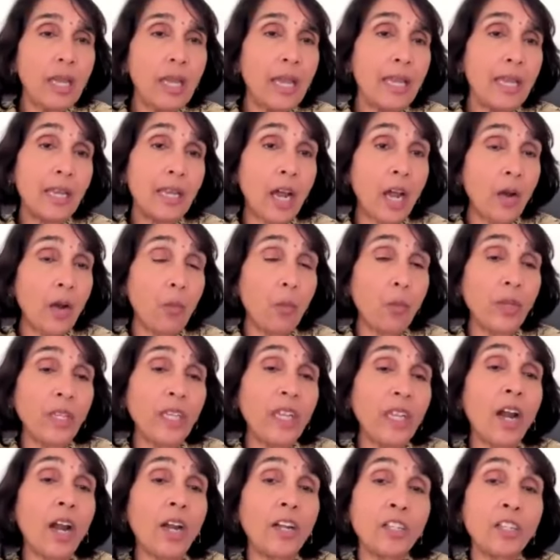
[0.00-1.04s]
and
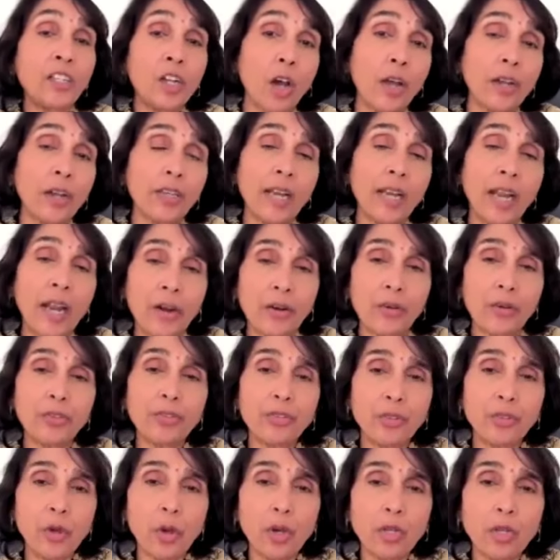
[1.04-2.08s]
we are not our
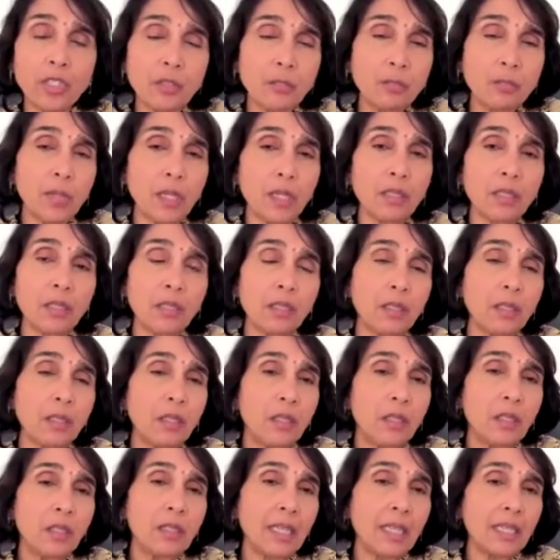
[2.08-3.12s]
thoughts, but
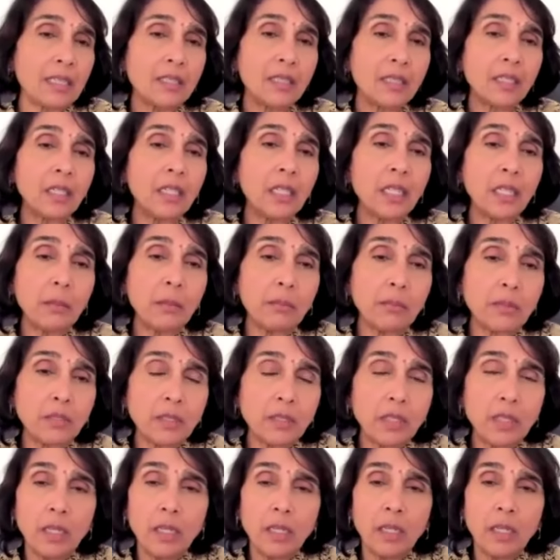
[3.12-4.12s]
that's a glimpse.